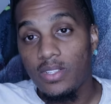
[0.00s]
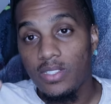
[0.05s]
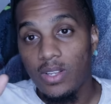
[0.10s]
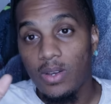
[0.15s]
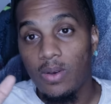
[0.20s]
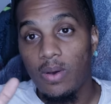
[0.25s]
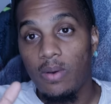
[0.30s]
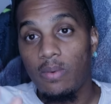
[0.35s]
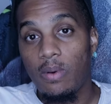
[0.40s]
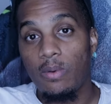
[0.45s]

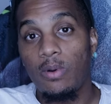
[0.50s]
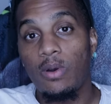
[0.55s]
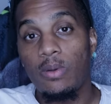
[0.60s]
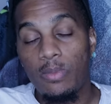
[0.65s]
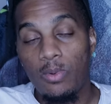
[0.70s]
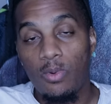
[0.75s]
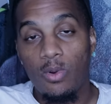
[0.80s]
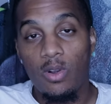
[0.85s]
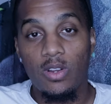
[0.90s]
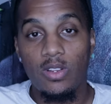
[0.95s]
So I'm
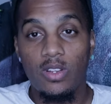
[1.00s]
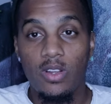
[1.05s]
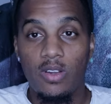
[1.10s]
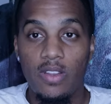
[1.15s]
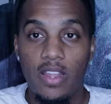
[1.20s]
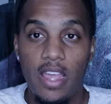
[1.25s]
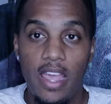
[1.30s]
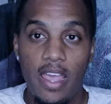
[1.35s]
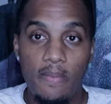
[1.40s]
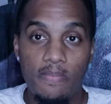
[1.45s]
going to be working
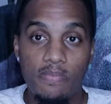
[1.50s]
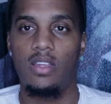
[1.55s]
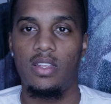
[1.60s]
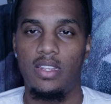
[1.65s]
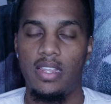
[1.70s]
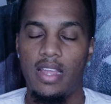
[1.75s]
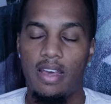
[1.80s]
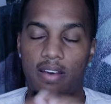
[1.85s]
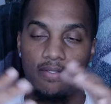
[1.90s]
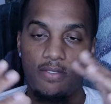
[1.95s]
on that.
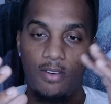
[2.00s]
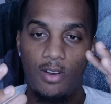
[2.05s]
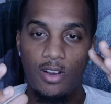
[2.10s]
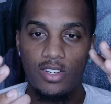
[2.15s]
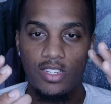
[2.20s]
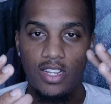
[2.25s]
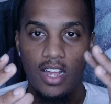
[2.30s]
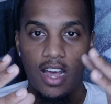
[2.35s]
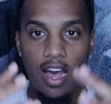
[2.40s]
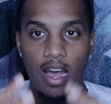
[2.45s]
Now, as
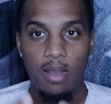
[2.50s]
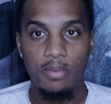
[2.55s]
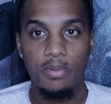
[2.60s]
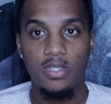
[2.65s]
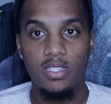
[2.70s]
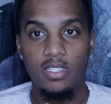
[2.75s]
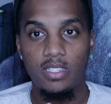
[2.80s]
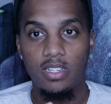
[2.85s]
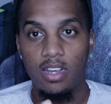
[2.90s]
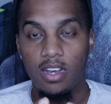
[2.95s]
far as the
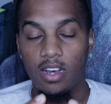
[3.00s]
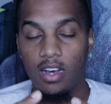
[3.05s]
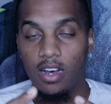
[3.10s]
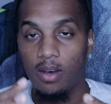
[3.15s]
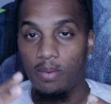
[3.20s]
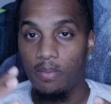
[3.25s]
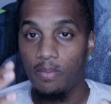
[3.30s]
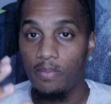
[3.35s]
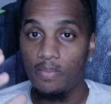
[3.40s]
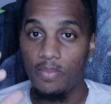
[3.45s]
options,
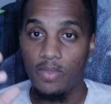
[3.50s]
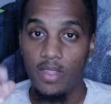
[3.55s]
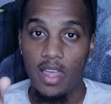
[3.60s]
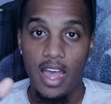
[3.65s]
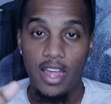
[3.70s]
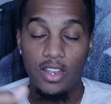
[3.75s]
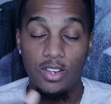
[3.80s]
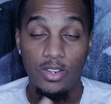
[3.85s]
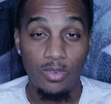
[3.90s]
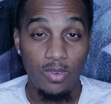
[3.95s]
um,
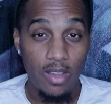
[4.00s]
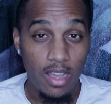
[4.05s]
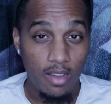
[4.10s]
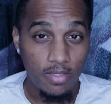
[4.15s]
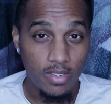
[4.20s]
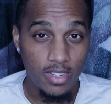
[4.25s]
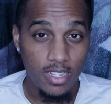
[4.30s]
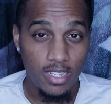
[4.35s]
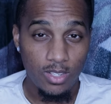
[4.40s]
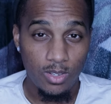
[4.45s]
I do
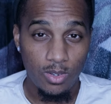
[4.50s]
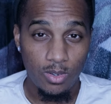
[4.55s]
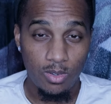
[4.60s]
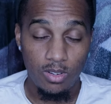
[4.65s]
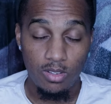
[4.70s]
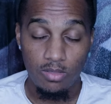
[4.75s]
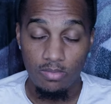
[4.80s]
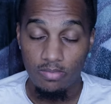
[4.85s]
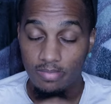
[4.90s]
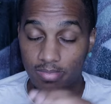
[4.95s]
have a
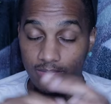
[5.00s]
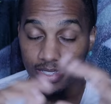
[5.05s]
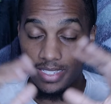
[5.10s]
Discord.